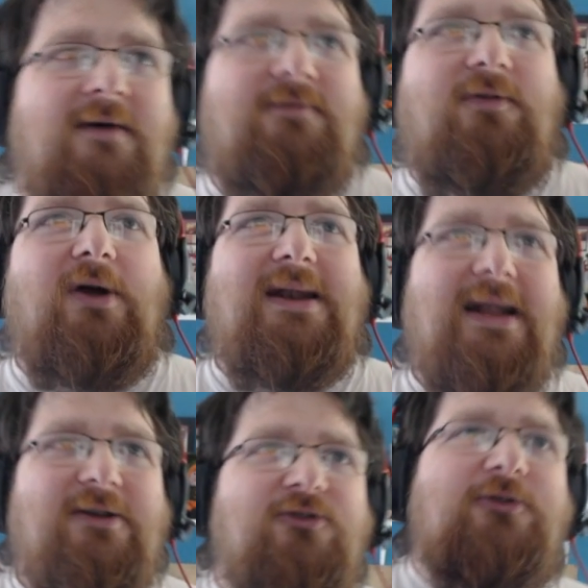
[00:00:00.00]
For a
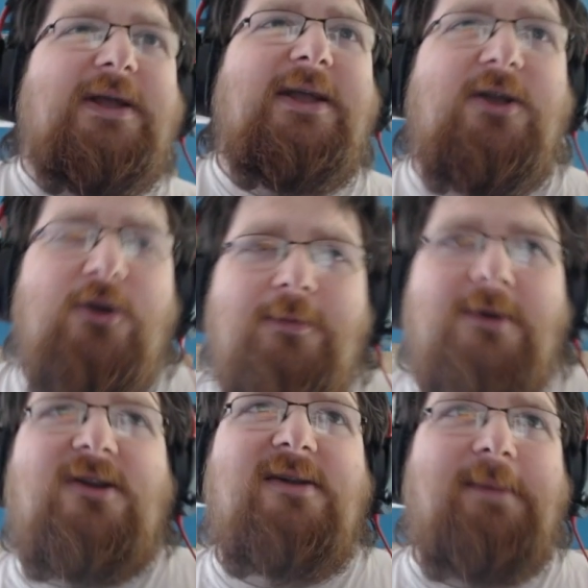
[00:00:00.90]
legendary
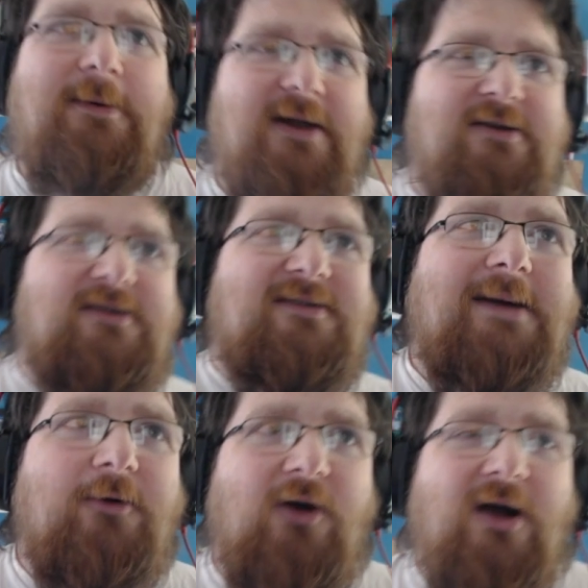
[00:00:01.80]
human spirit
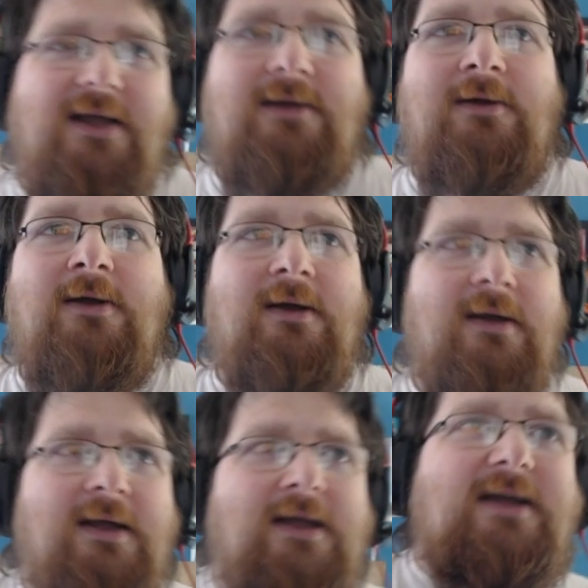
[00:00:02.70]
samurai,
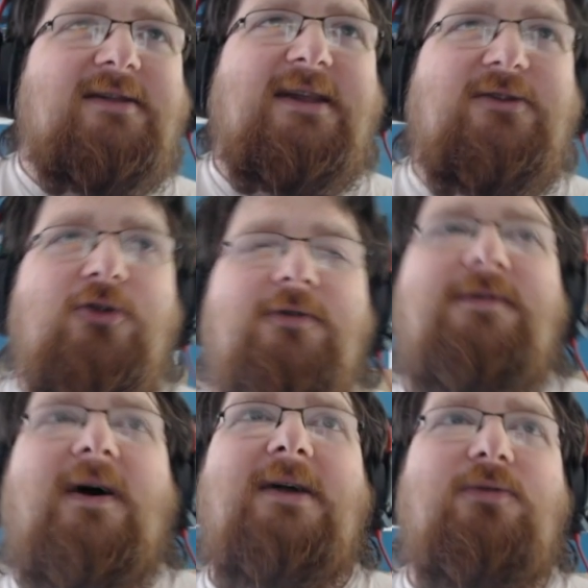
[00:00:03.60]
he is a
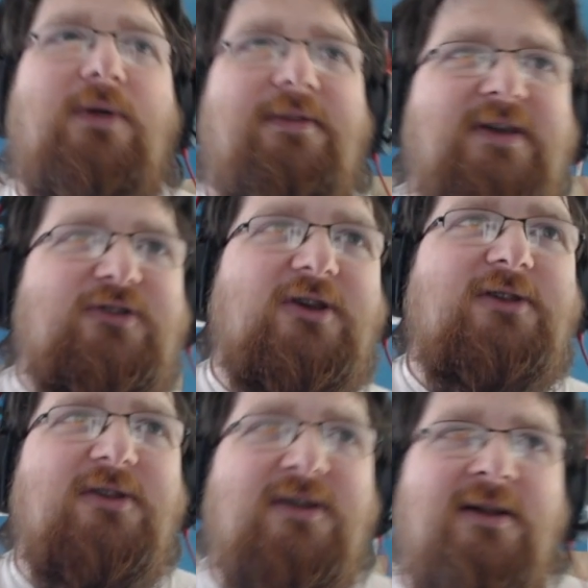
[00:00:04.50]
2/5 with
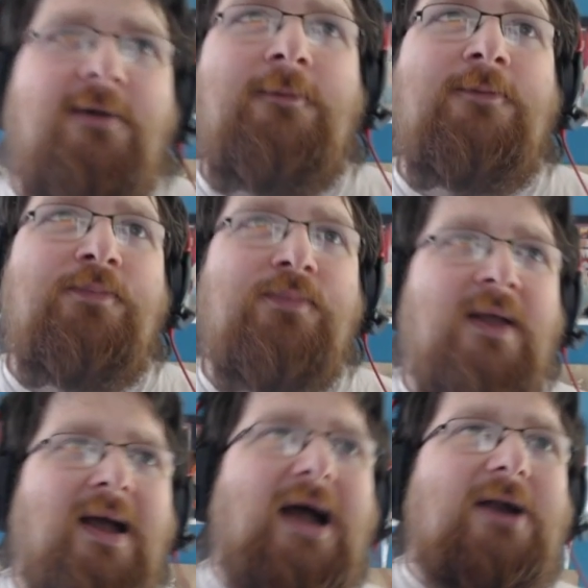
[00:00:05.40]
vigilance,
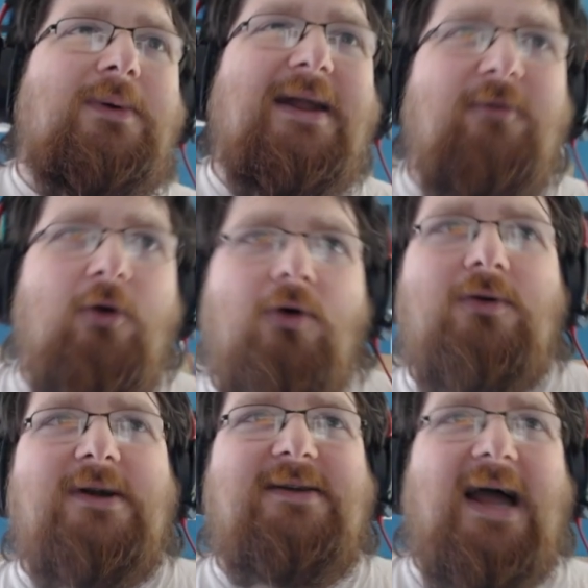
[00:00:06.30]
and whenever
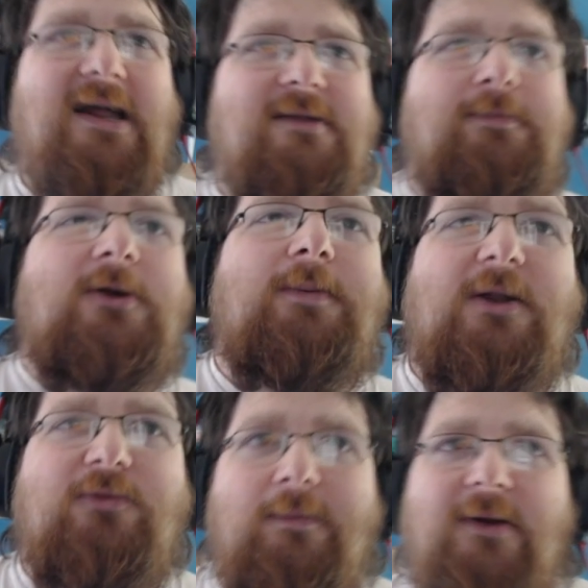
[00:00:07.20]
Auron attacks, put a
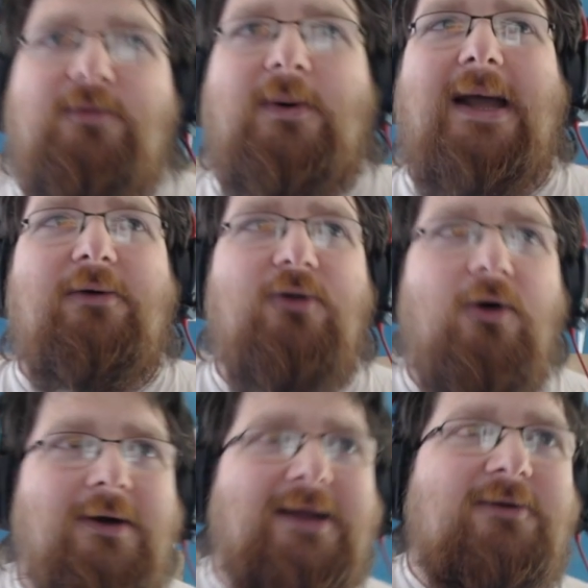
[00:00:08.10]
+1/+1 counter
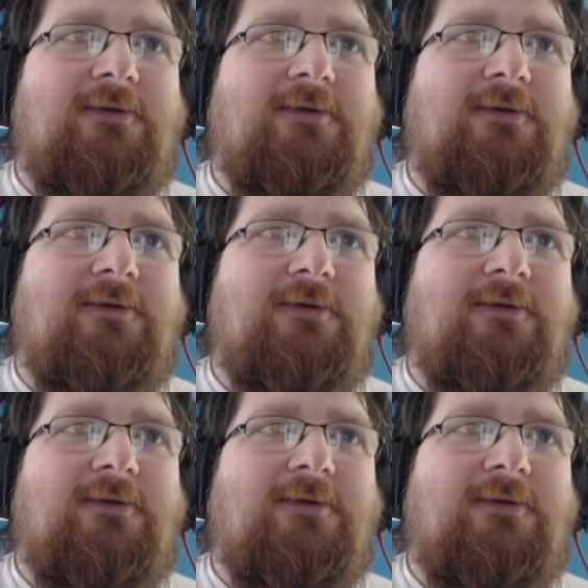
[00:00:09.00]
on it.